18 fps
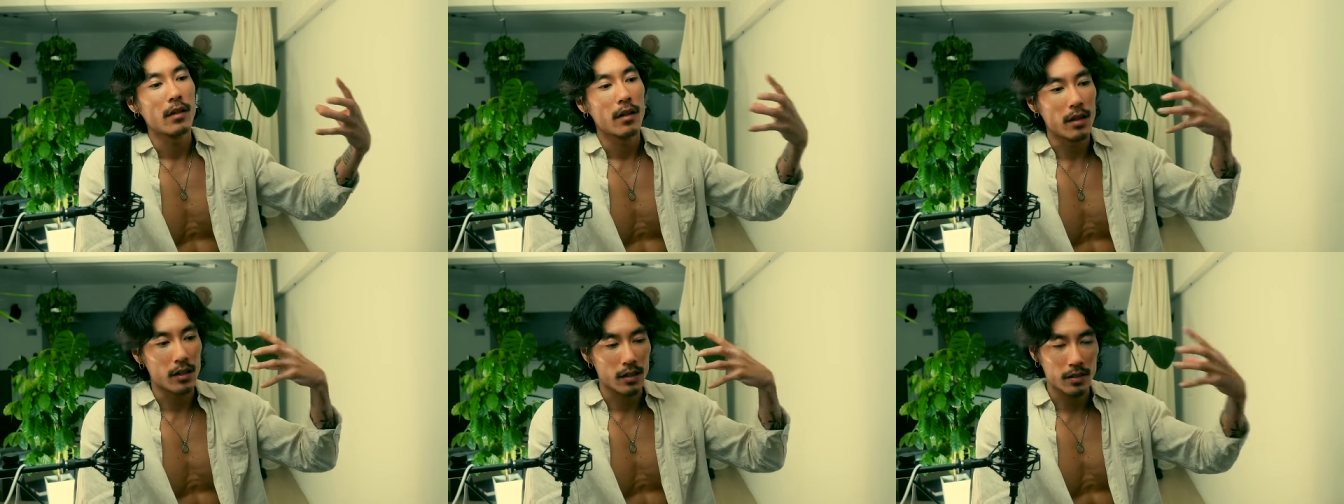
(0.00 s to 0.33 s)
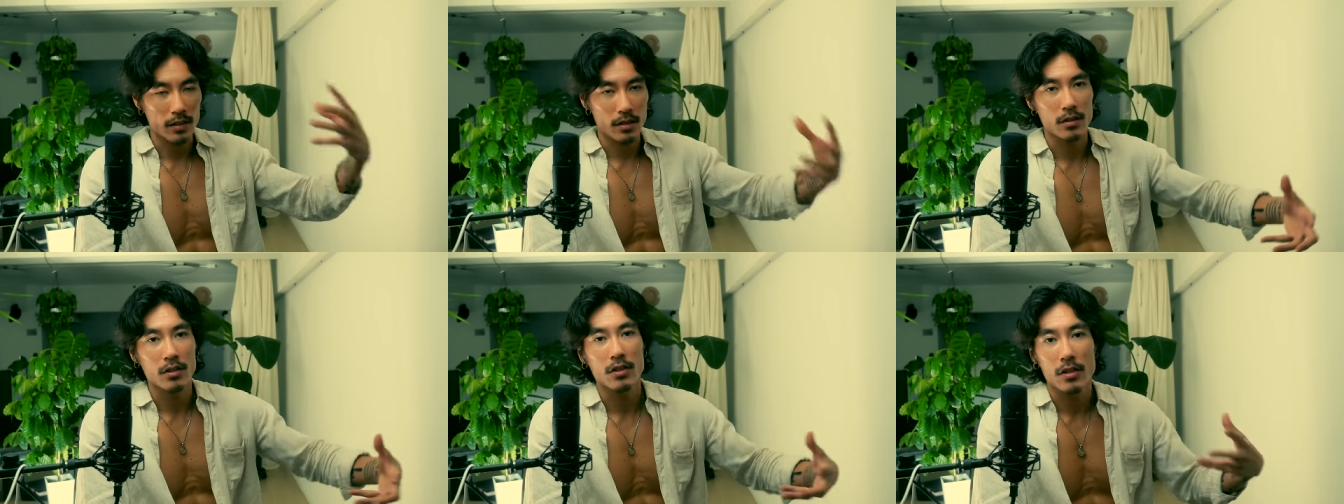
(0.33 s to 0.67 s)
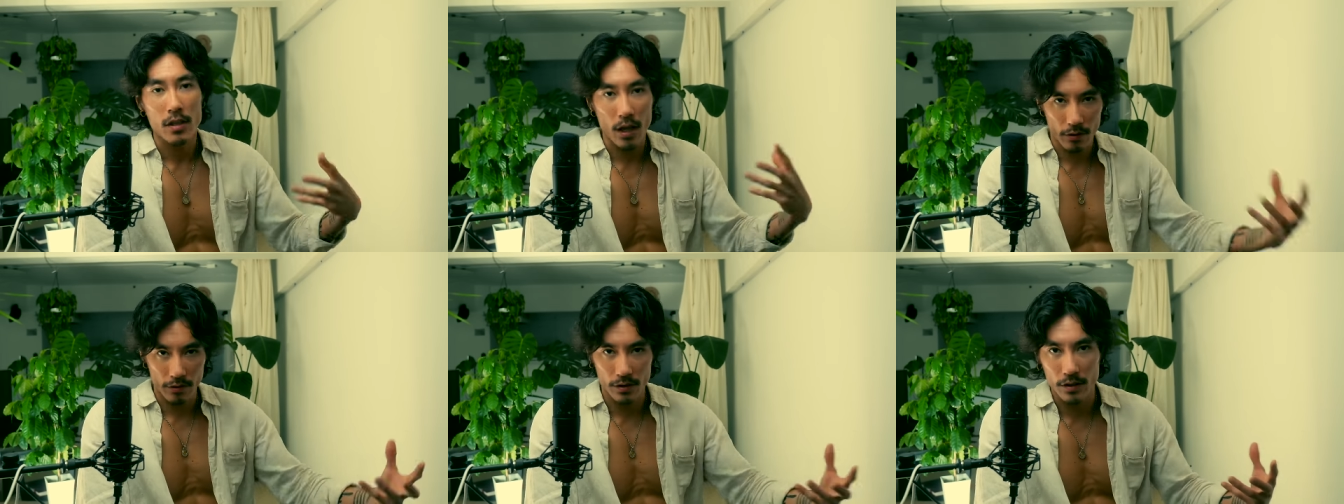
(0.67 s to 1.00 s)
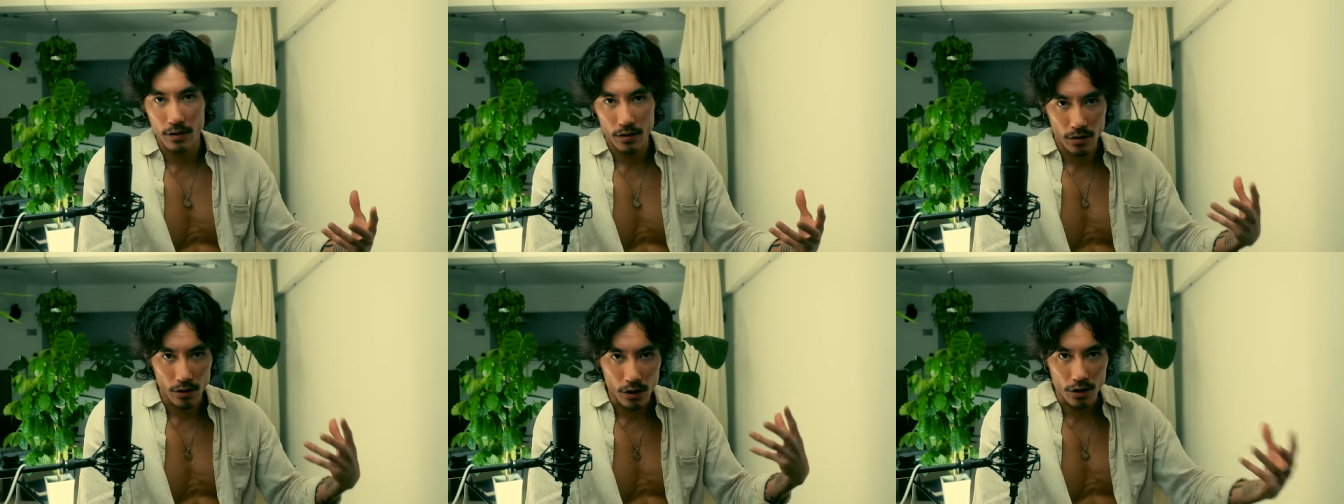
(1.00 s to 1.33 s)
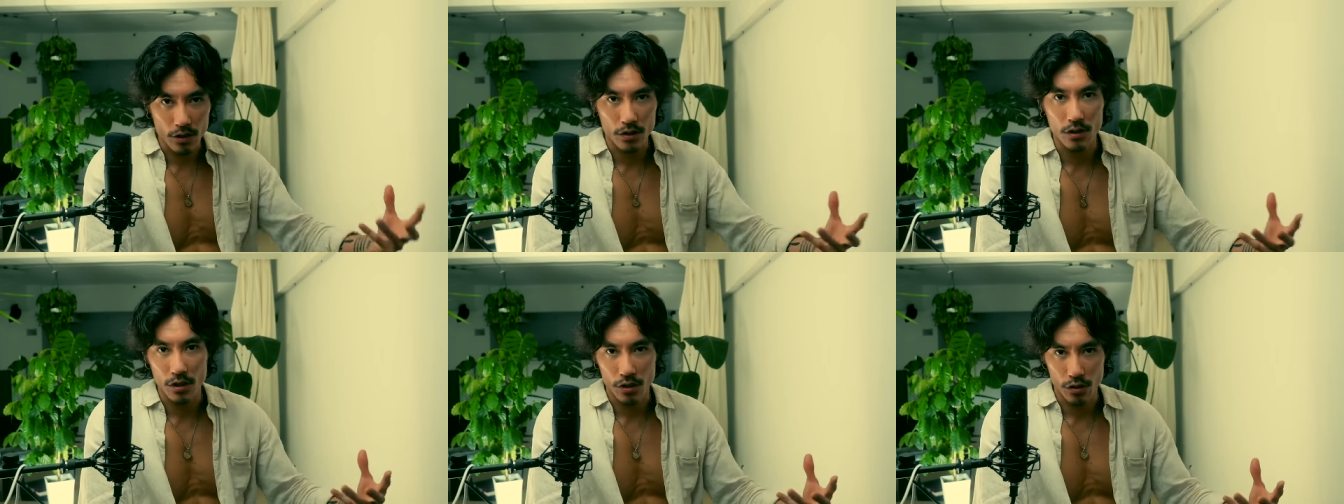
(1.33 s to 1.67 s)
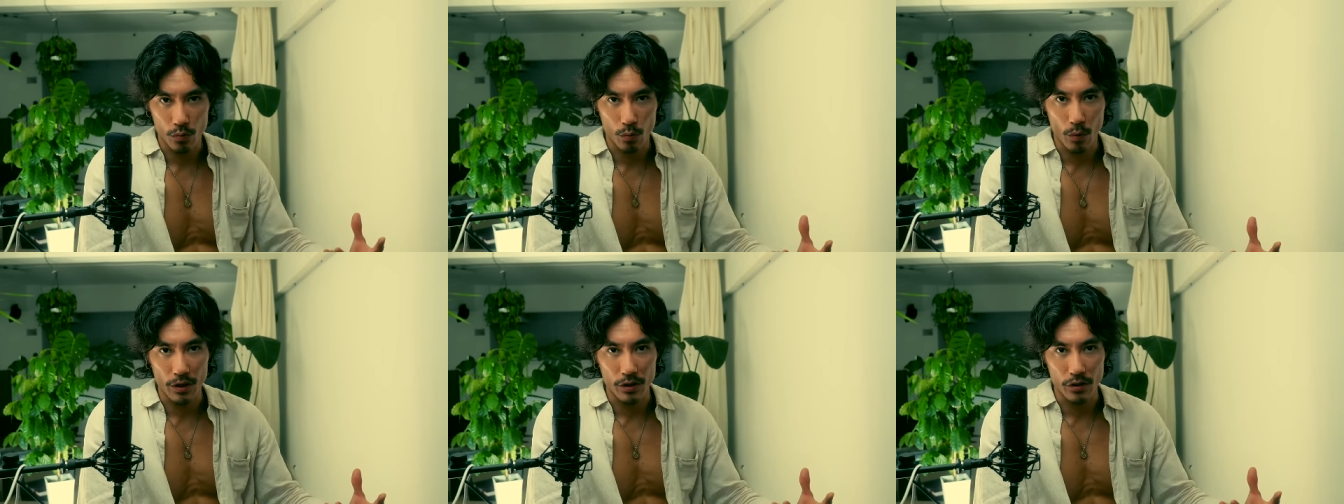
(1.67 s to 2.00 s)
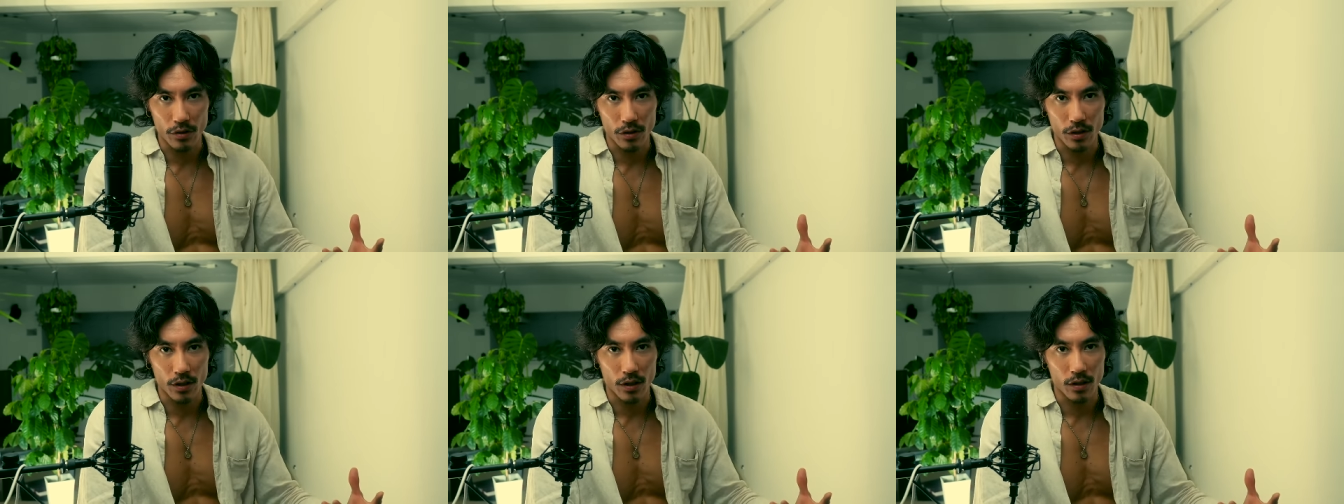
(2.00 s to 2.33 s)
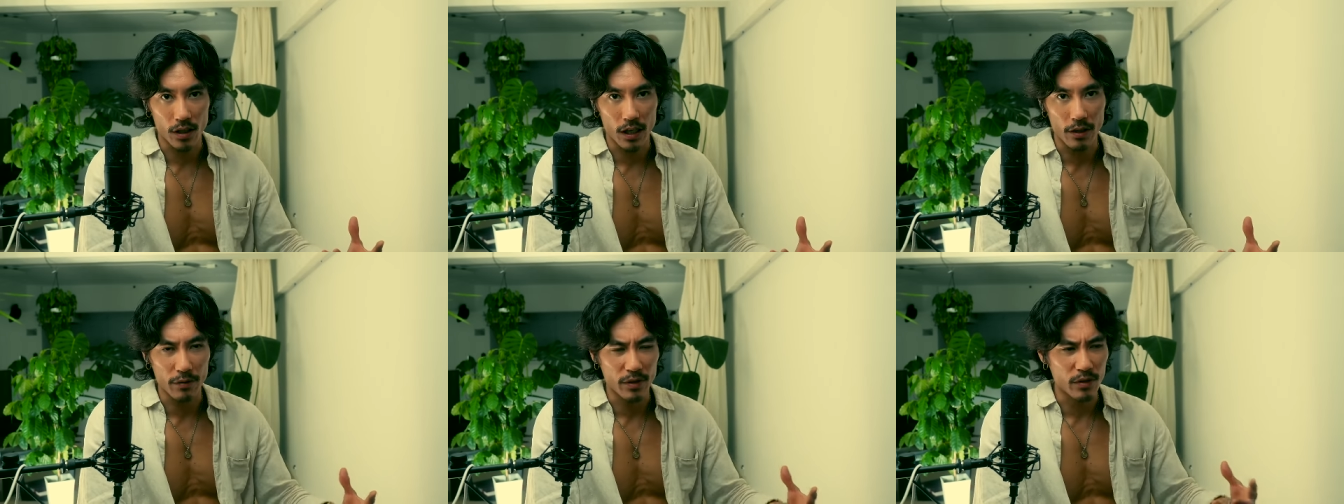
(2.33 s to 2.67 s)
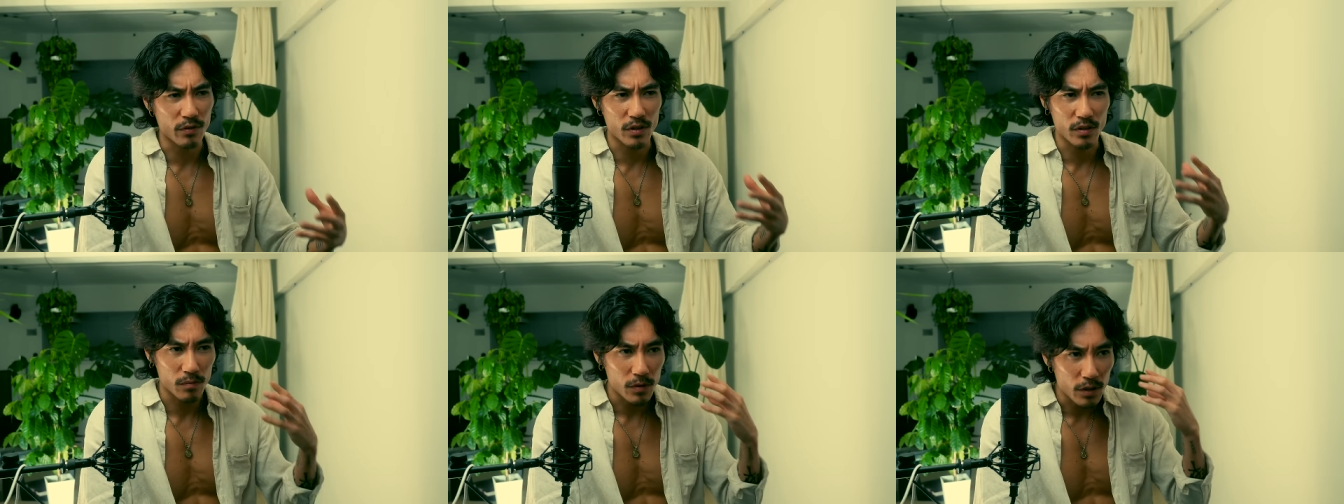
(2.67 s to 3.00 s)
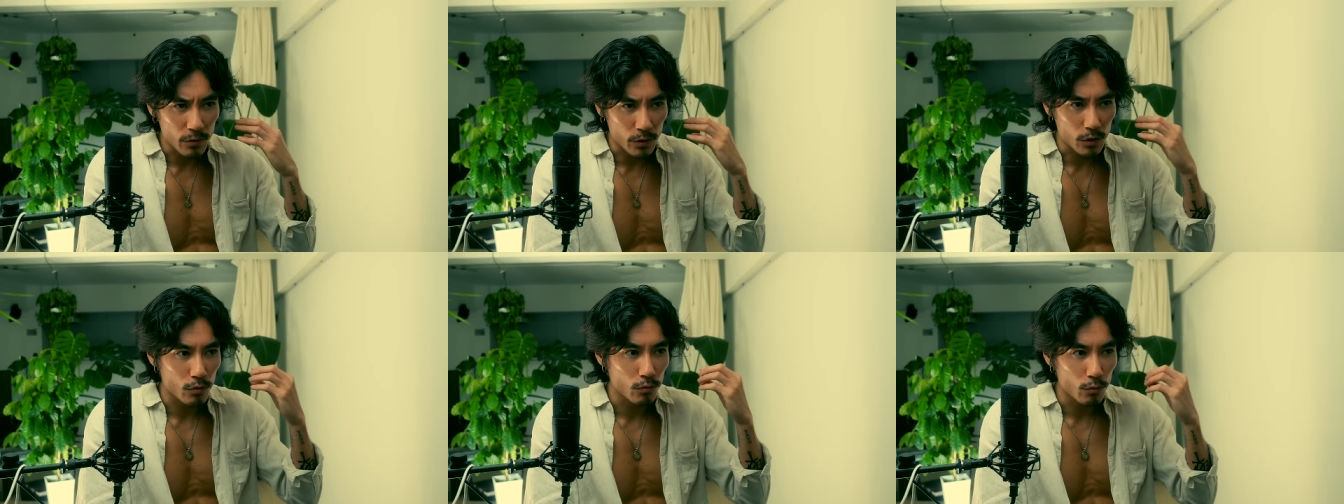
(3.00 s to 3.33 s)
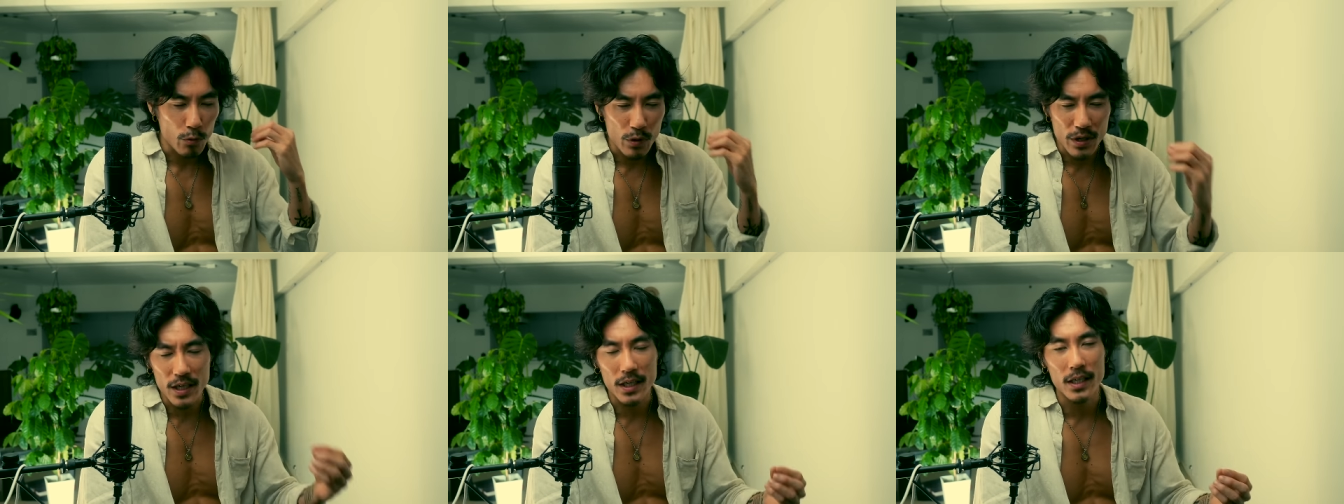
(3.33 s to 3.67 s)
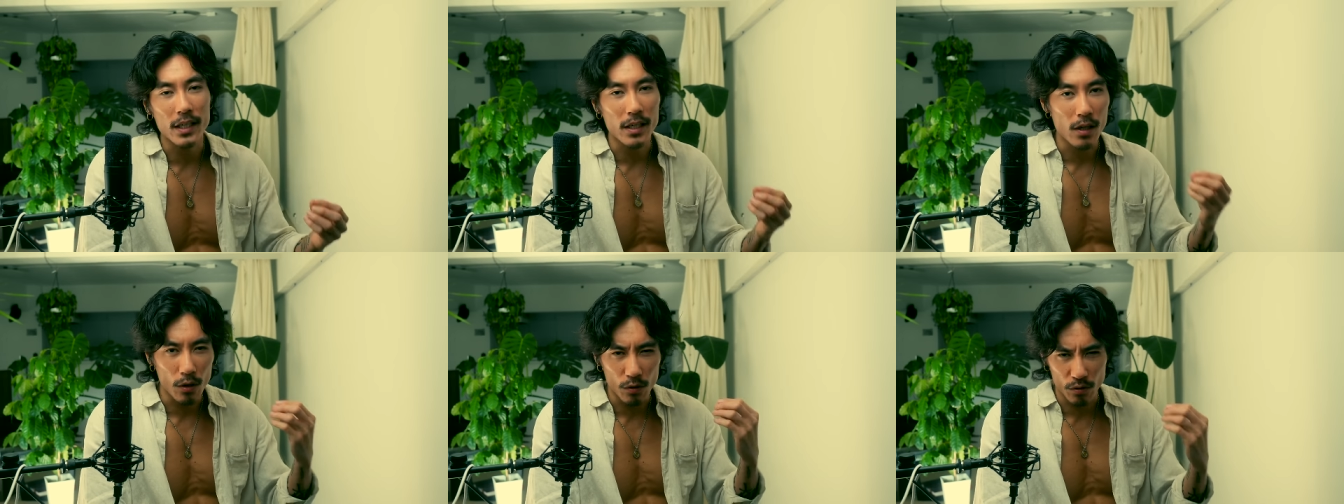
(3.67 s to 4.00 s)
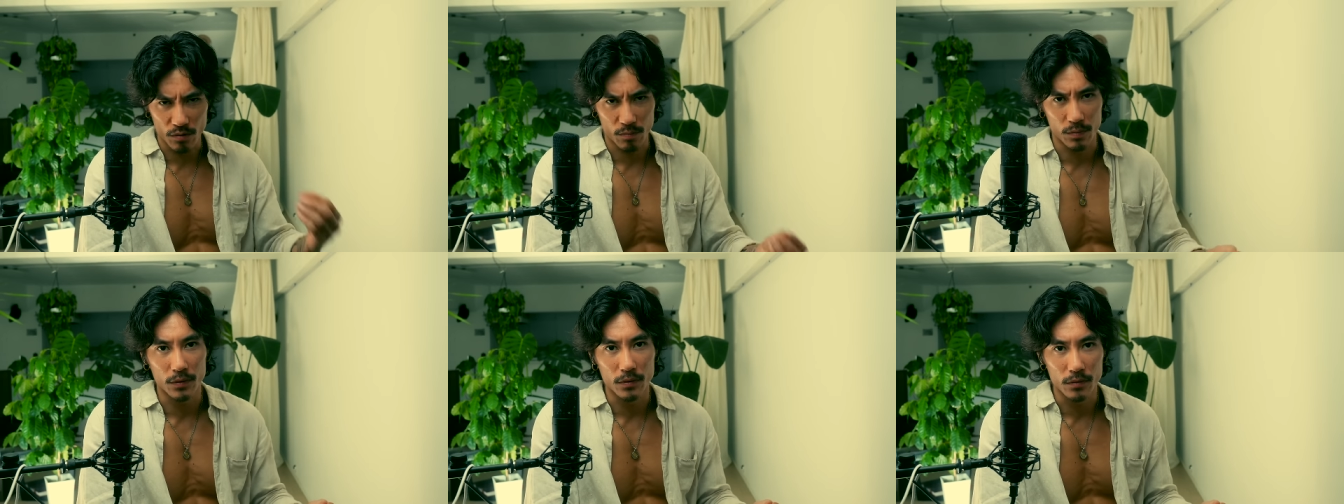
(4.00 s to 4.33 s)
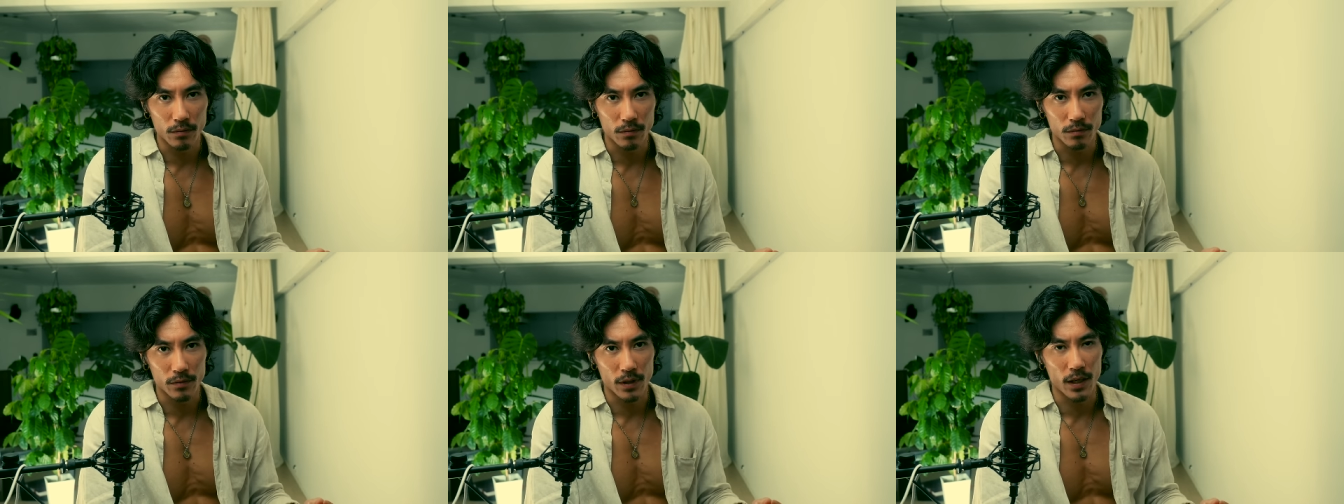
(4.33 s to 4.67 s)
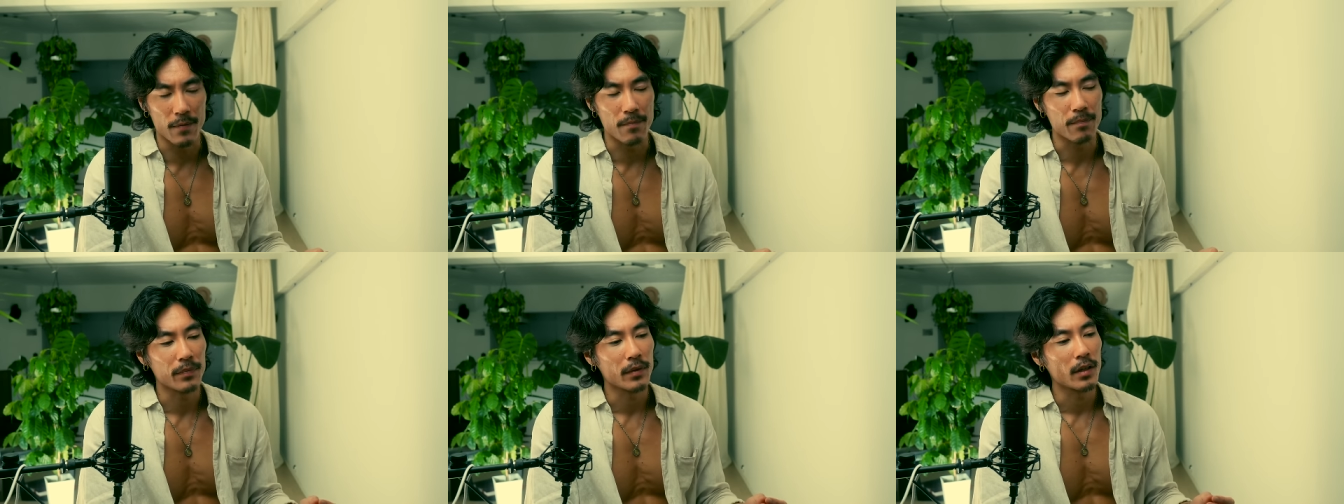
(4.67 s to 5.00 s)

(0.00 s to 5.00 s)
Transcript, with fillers: this current certain situation in her life and it was, it was really horrible, right?